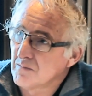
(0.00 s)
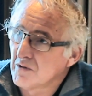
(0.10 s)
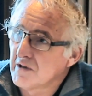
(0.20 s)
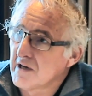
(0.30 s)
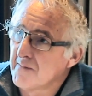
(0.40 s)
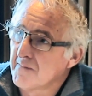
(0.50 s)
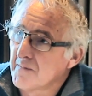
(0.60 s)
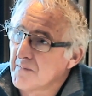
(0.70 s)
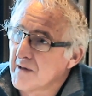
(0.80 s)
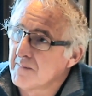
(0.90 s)
would come
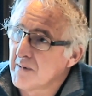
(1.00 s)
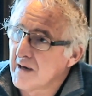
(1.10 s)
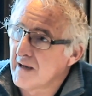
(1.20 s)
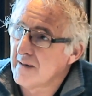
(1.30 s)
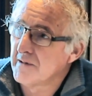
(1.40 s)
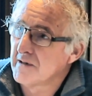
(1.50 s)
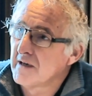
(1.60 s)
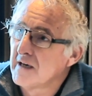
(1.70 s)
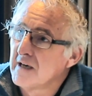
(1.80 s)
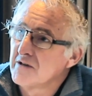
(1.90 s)
from that Parliament
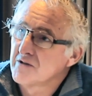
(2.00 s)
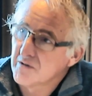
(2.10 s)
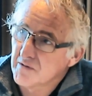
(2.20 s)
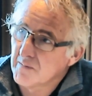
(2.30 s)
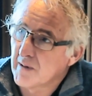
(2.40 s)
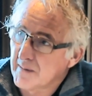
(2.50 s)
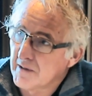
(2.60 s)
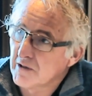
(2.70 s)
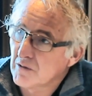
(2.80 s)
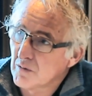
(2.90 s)
to the
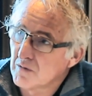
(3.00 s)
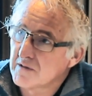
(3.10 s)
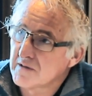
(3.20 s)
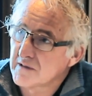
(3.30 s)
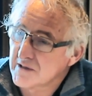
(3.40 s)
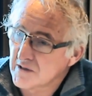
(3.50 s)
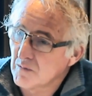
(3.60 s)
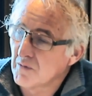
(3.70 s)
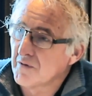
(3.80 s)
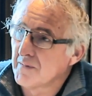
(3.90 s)
public courts to
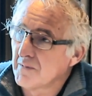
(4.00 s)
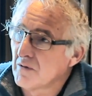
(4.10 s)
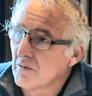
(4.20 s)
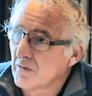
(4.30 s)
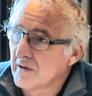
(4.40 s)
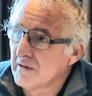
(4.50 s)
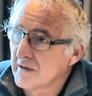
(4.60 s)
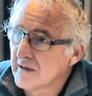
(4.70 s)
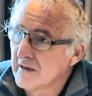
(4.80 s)
deal with them accordingly.